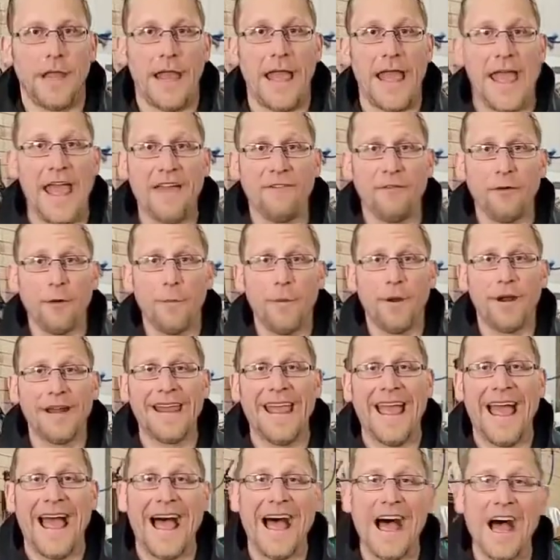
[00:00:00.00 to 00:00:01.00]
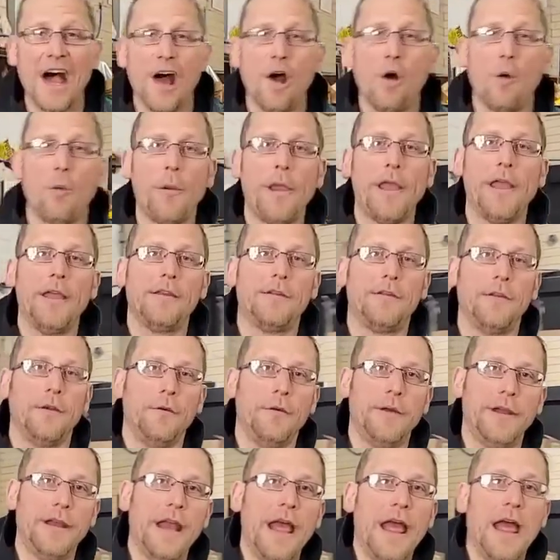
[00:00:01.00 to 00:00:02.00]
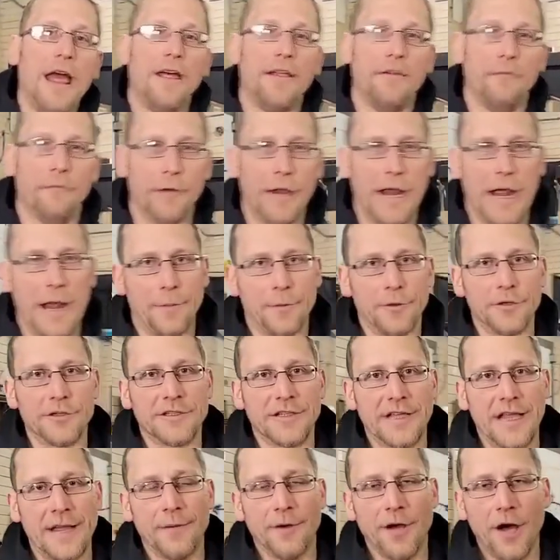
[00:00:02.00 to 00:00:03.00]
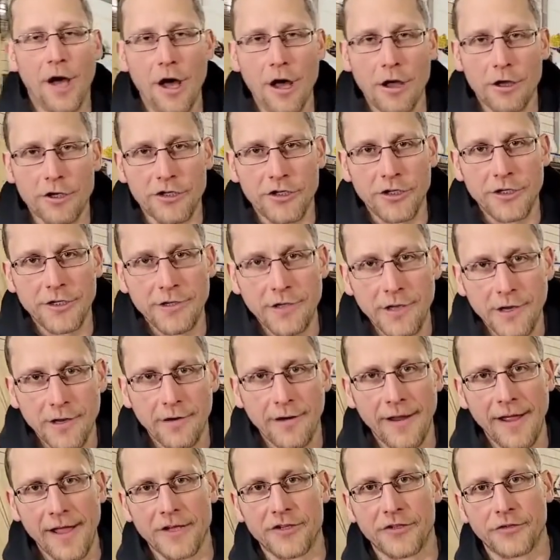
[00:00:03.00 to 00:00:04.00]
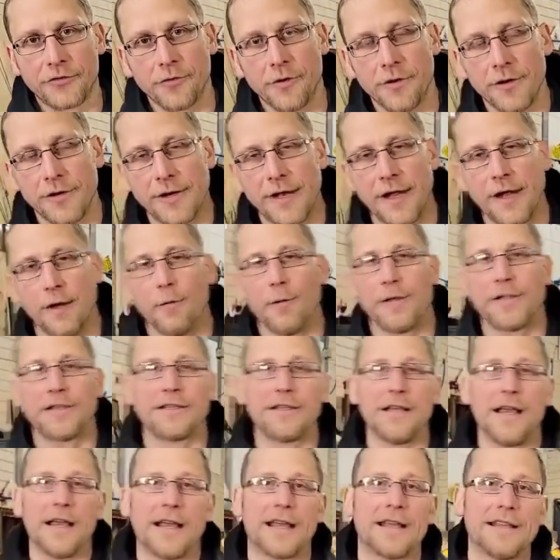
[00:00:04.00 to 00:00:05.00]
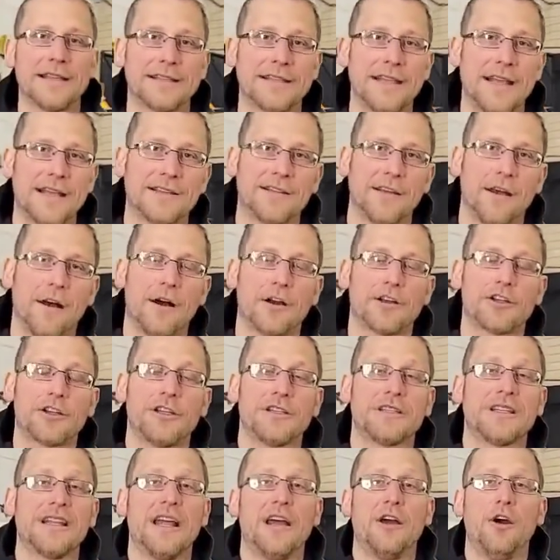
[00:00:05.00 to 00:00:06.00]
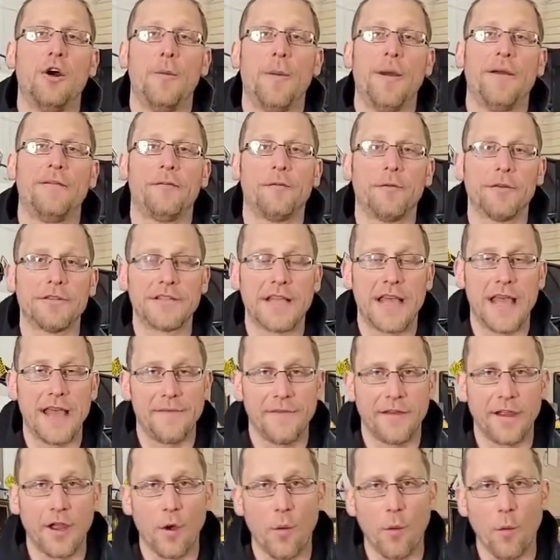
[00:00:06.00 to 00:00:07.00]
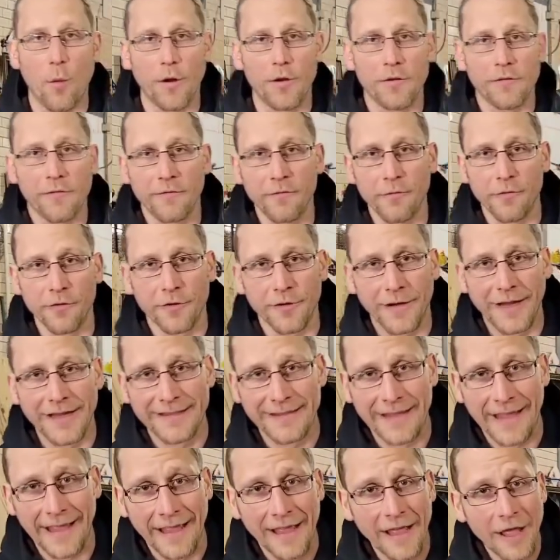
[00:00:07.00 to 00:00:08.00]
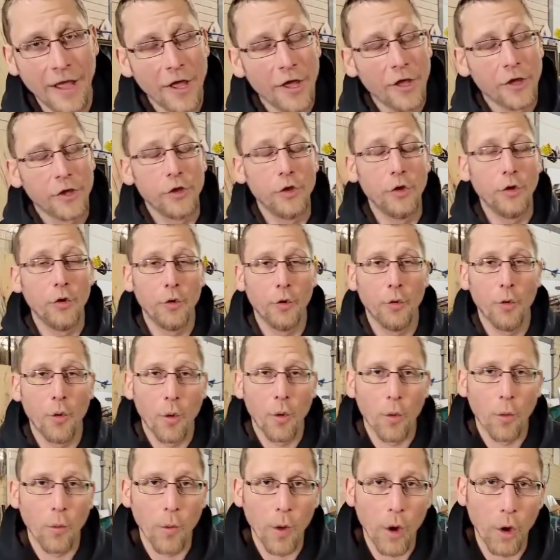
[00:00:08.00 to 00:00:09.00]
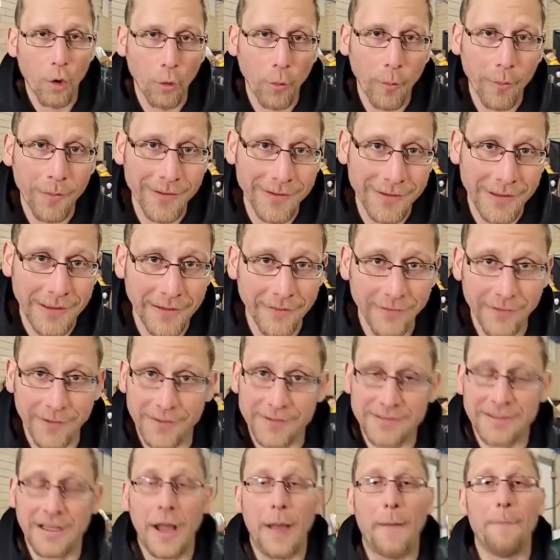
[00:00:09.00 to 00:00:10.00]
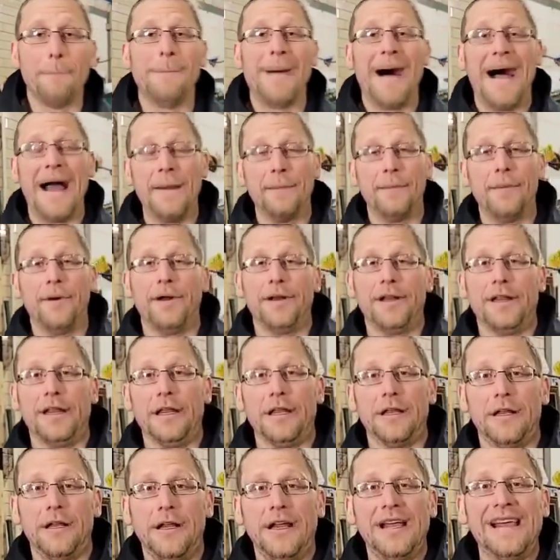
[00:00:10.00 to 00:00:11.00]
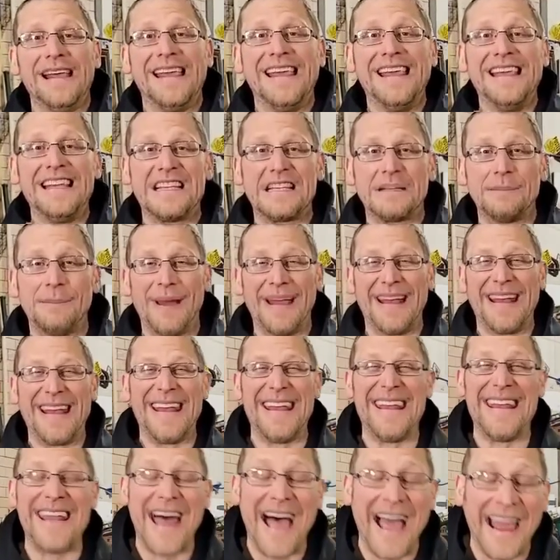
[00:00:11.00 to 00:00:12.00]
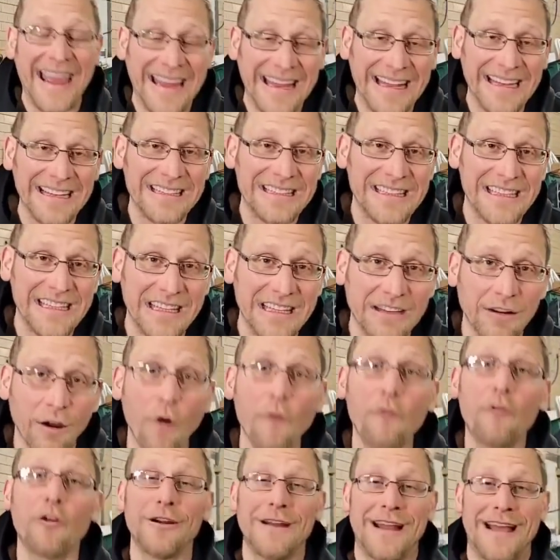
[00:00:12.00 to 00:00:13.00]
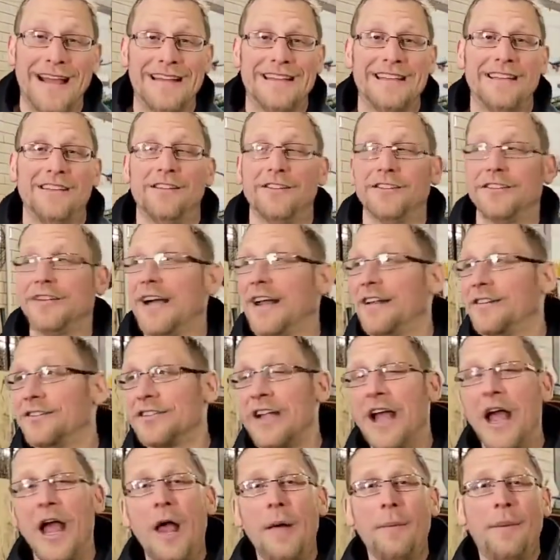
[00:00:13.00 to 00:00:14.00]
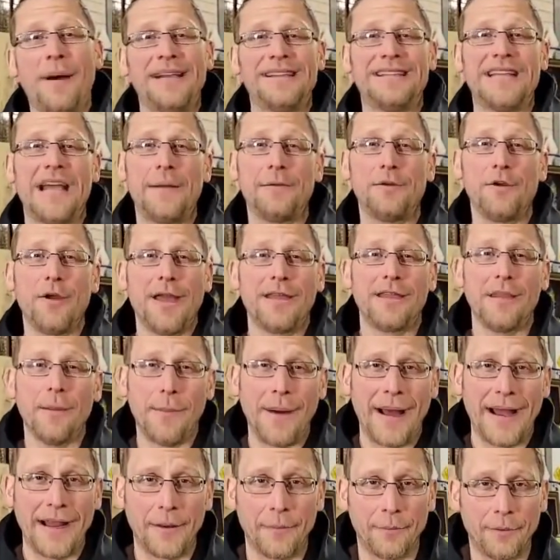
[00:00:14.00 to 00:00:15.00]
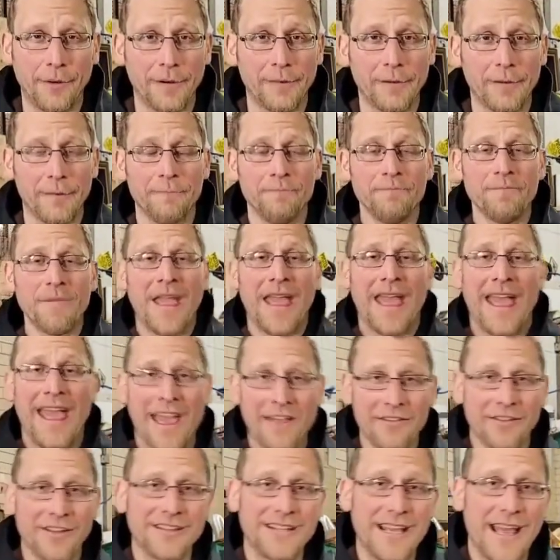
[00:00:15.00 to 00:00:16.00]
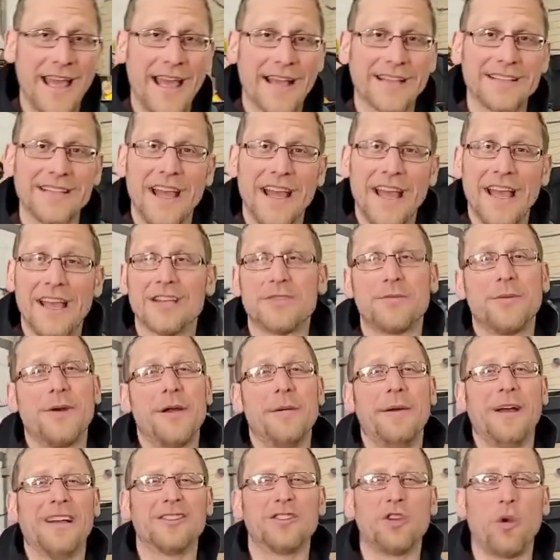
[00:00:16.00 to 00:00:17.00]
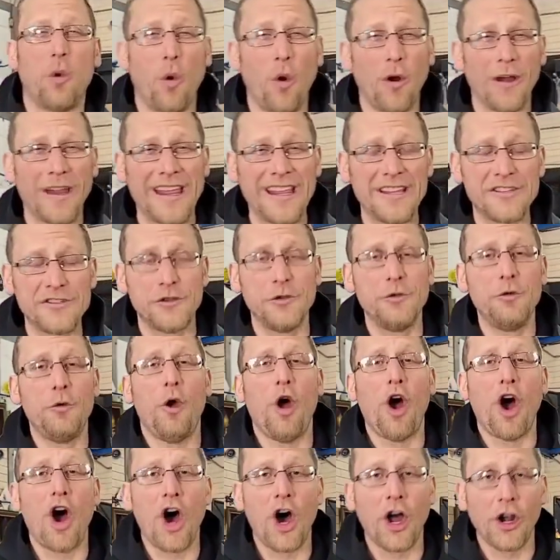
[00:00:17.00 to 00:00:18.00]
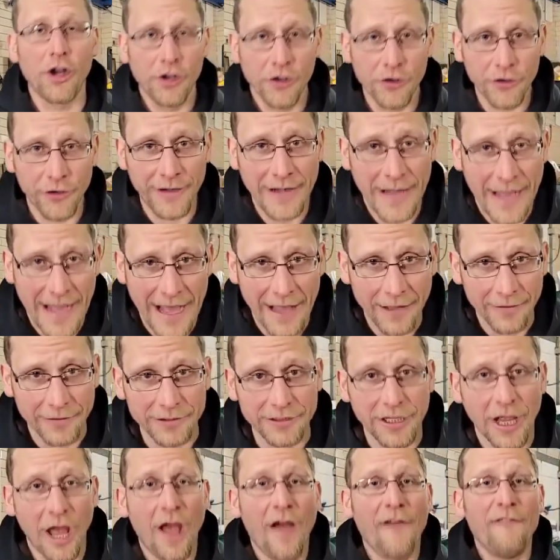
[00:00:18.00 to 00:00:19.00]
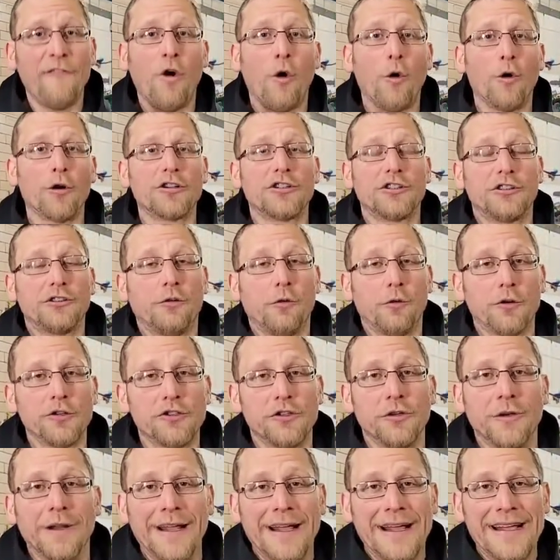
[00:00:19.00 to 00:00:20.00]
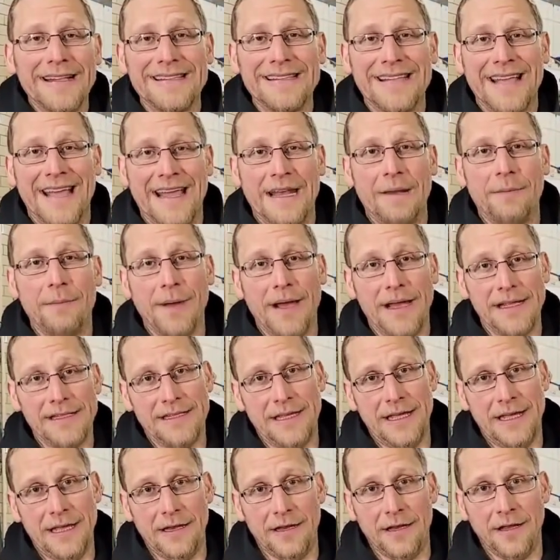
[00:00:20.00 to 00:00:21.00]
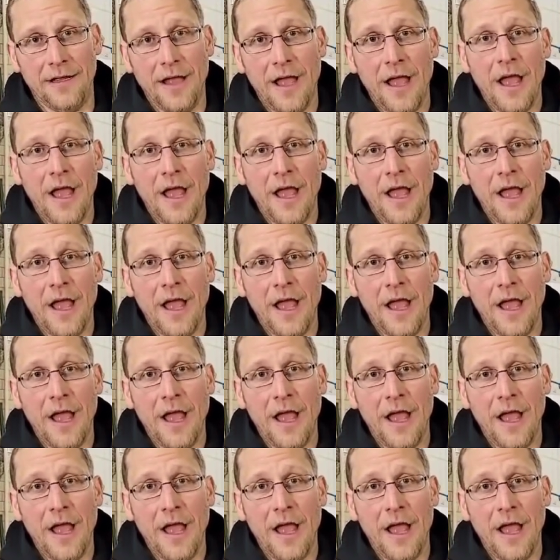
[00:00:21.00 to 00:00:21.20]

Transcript: Hey everybody, how we doing? Robert Zjaba, auctioneer extraordinaire with Second Cents Auctions, and I hope everyone's having a wonderful, great day. You won't believe this. My buddy, he spent 19 over $1900 by the time you add the buyer premium and the tax it's probably about $2200 for a storage unit 10 by 10